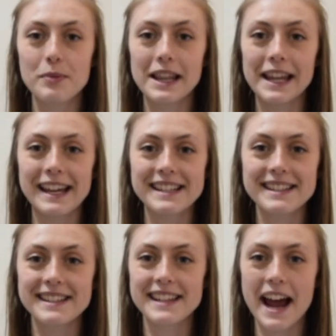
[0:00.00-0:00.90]
plant
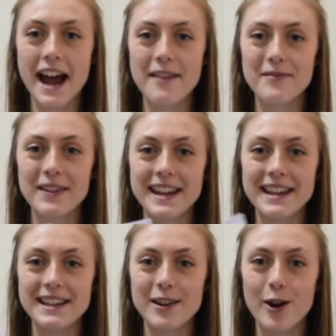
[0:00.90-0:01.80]
to have
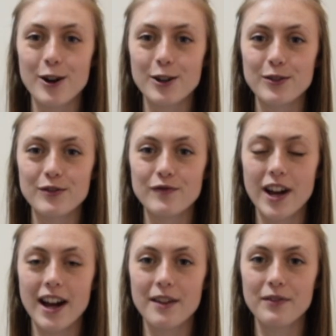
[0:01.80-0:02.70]
in our
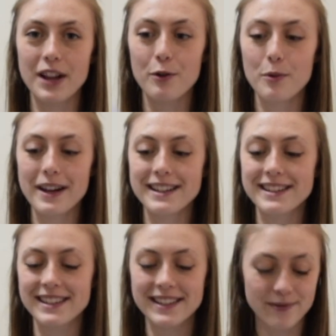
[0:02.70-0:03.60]
flower
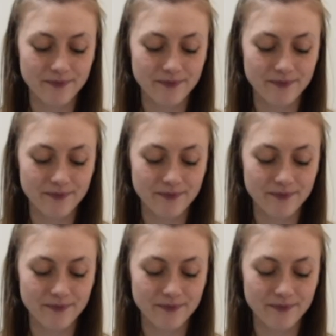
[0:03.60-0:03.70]
beds.